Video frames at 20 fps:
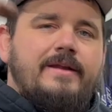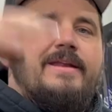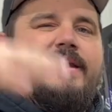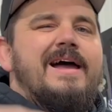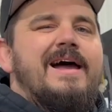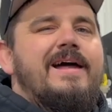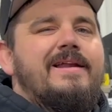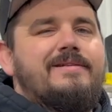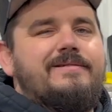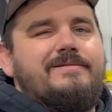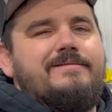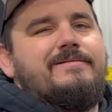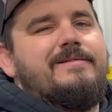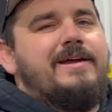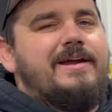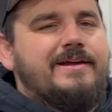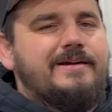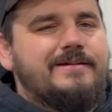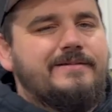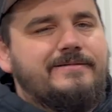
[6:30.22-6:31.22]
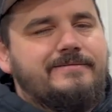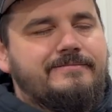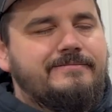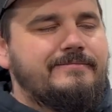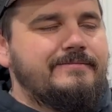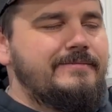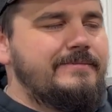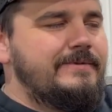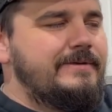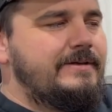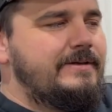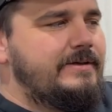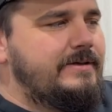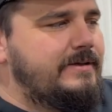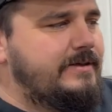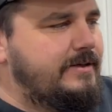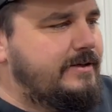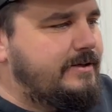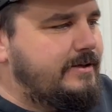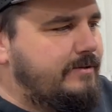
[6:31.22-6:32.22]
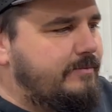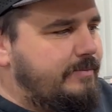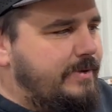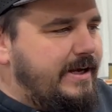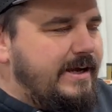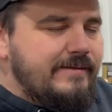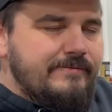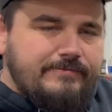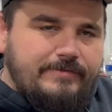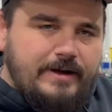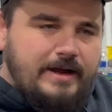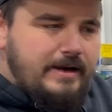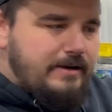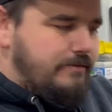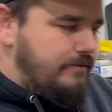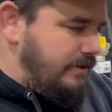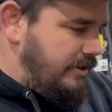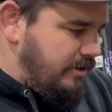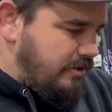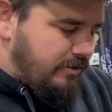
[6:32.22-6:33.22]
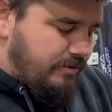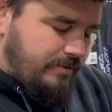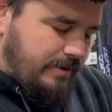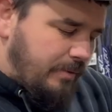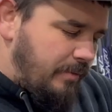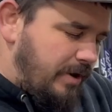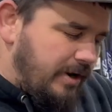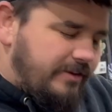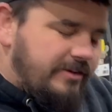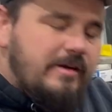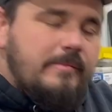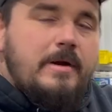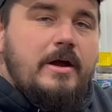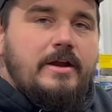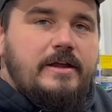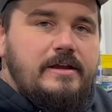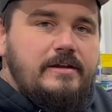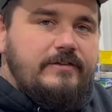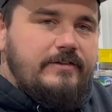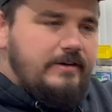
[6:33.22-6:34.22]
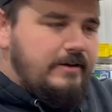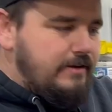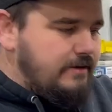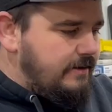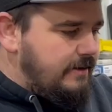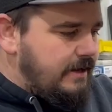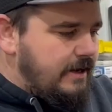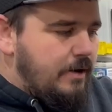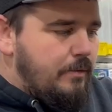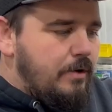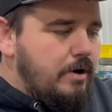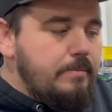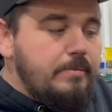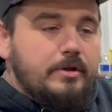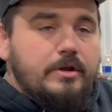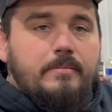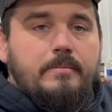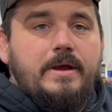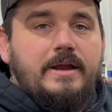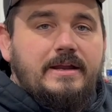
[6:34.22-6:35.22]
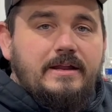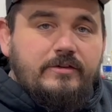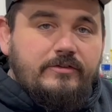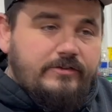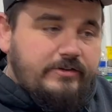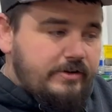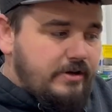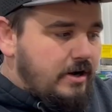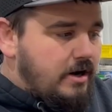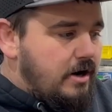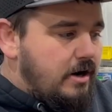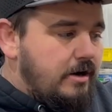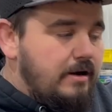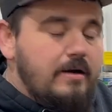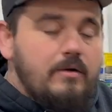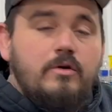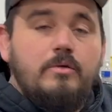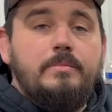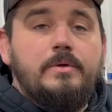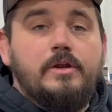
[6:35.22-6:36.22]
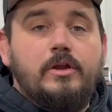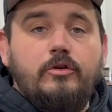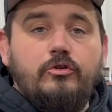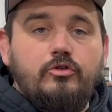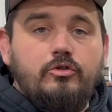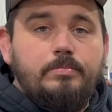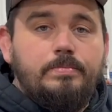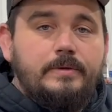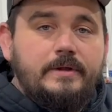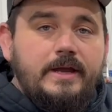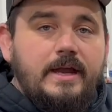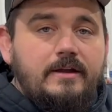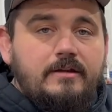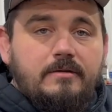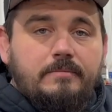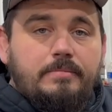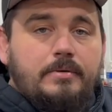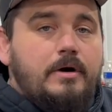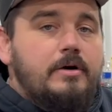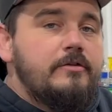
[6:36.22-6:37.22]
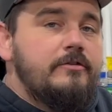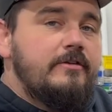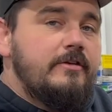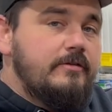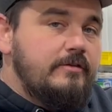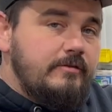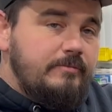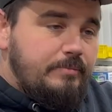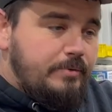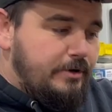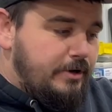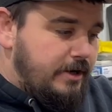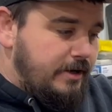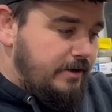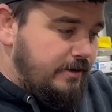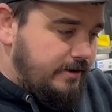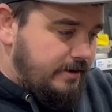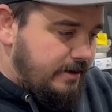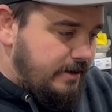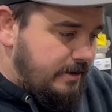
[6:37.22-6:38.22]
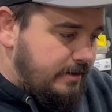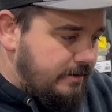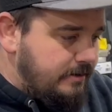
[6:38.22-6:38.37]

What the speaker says: not like be confined. You know, I want it to come out easy, and I want to be able to maintenance the car, and I want to be able to duplicate the parts that we put on the car.